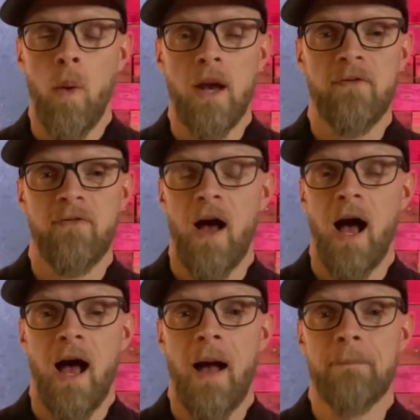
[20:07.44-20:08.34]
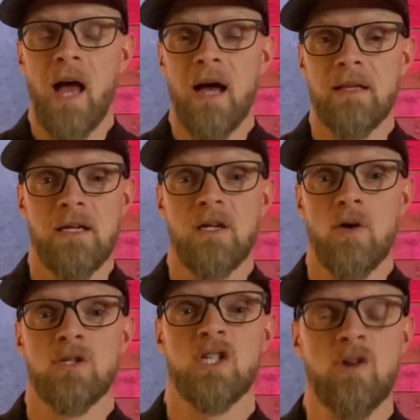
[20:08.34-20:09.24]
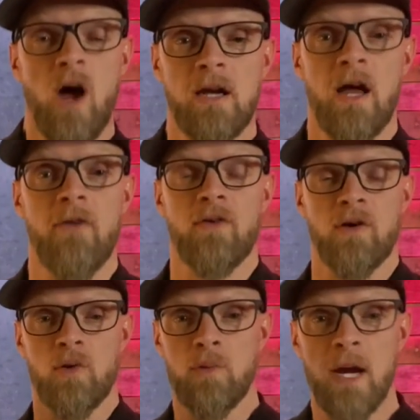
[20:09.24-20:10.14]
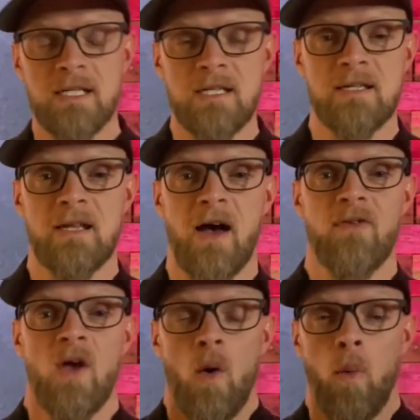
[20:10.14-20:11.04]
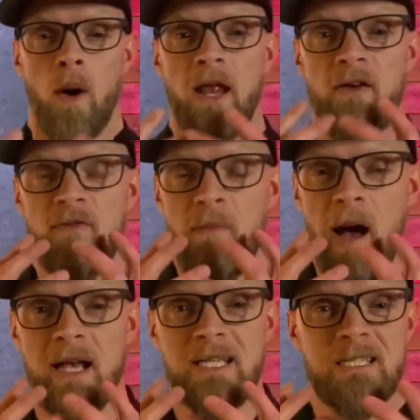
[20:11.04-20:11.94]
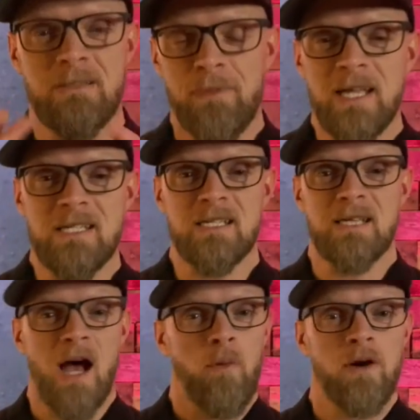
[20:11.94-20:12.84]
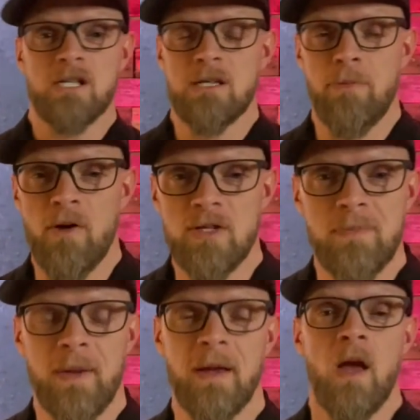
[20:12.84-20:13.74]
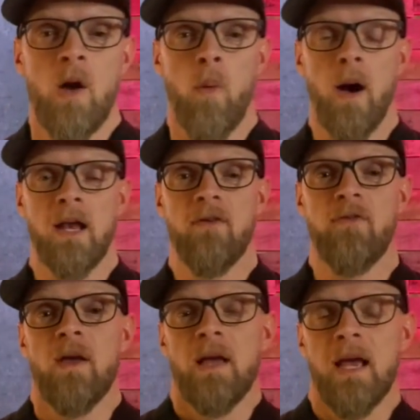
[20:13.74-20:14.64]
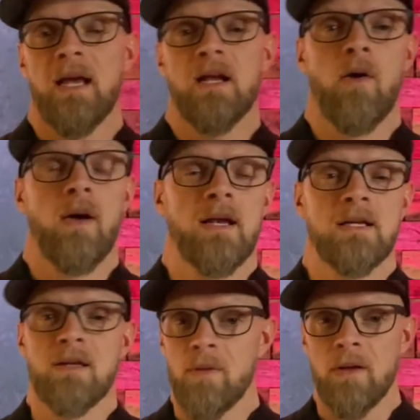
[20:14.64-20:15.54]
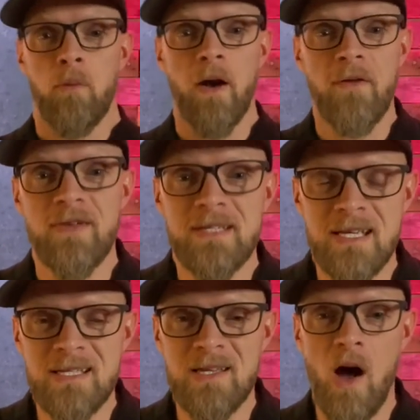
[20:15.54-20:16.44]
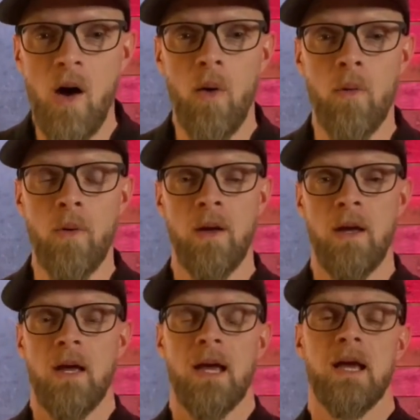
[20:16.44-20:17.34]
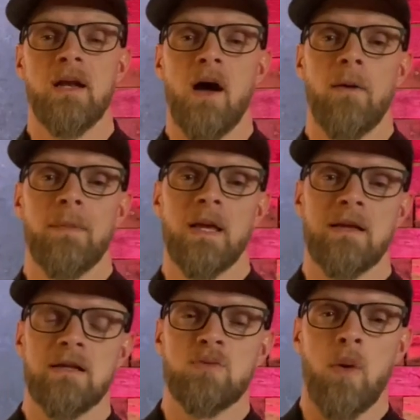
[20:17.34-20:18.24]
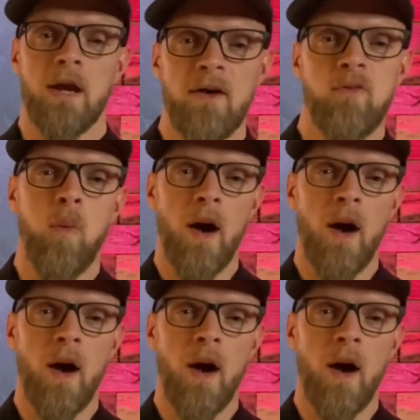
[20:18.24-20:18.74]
if I'm not, strong enough and courageous enough? What if my speech is not where it's supposed to be? What if, and what if he says no? And it's what if.